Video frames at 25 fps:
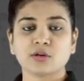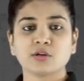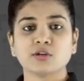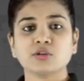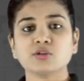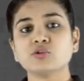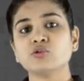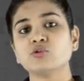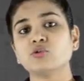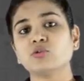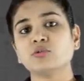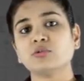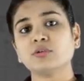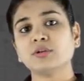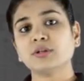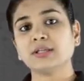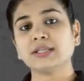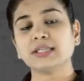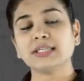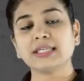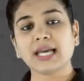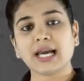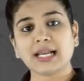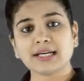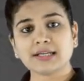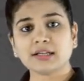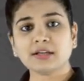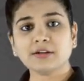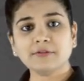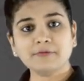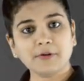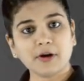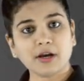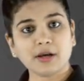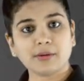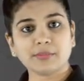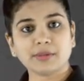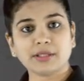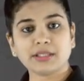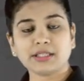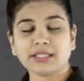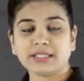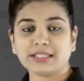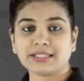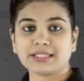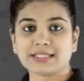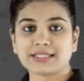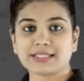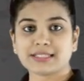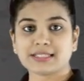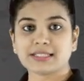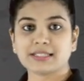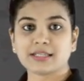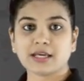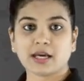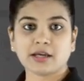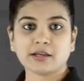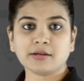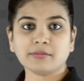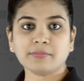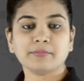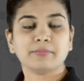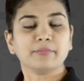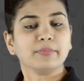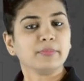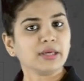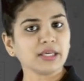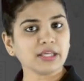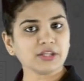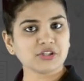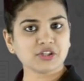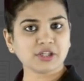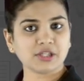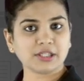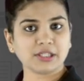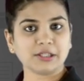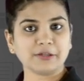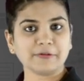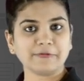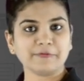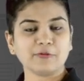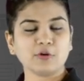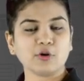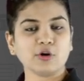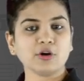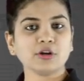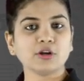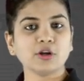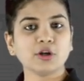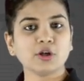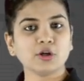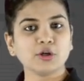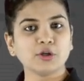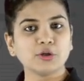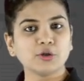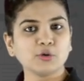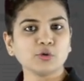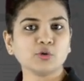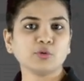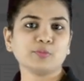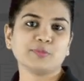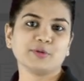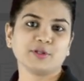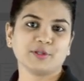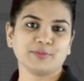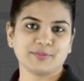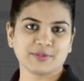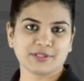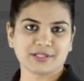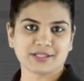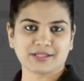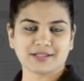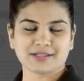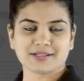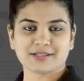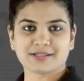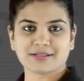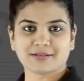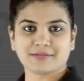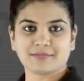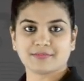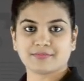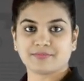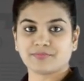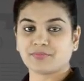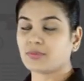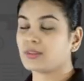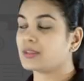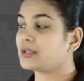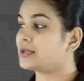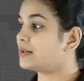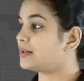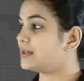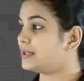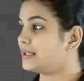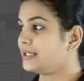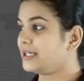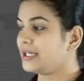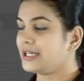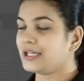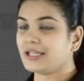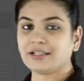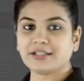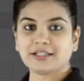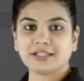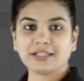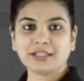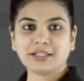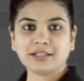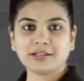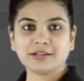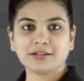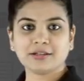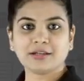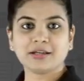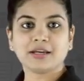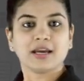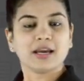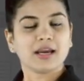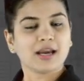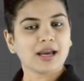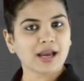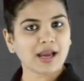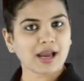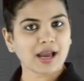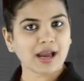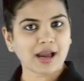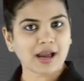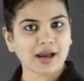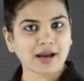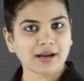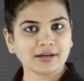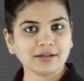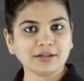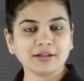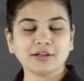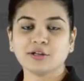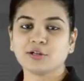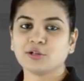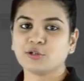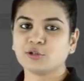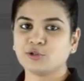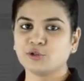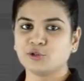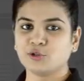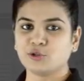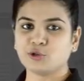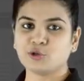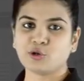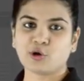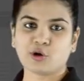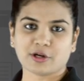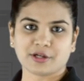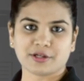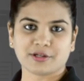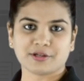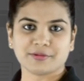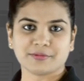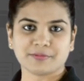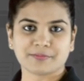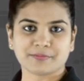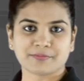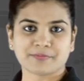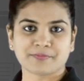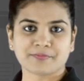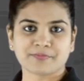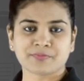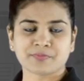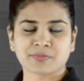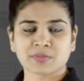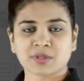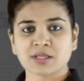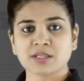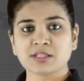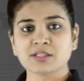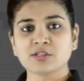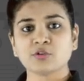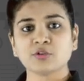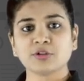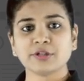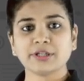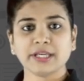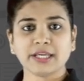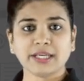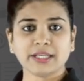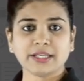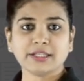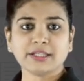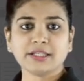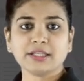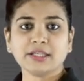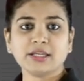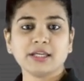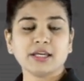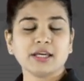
So, cattle farming, it is done majorly for two purposes, dairy and draught. So, dairy